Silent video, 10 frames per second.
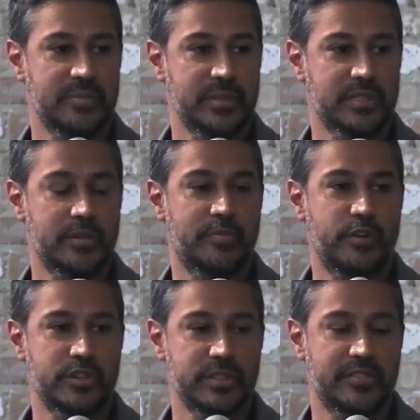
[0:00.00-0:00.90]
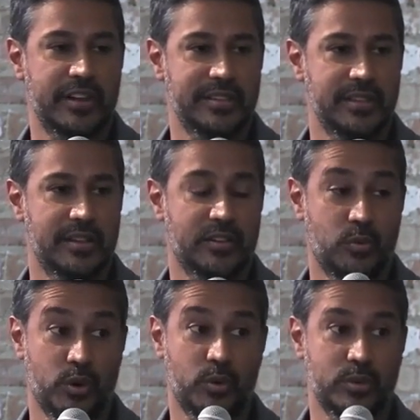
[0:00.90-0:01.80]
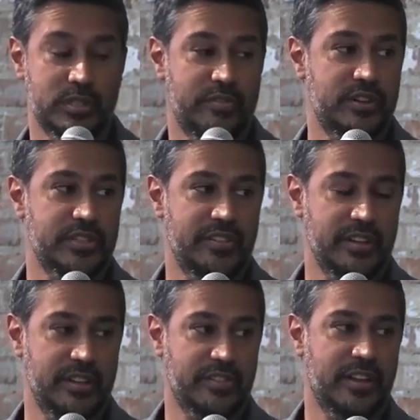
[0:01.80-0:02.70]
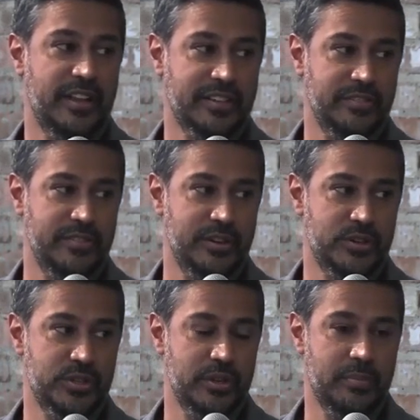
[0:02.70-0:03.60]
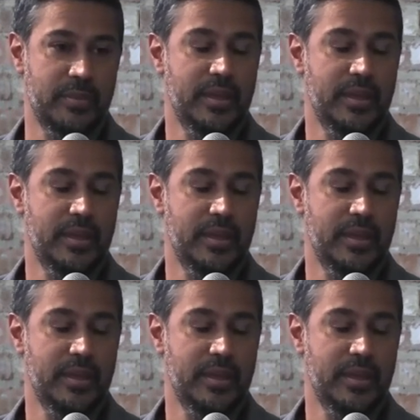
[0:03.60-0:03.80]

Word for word: subversive idea, quote unquote subversive idea of collective leadership.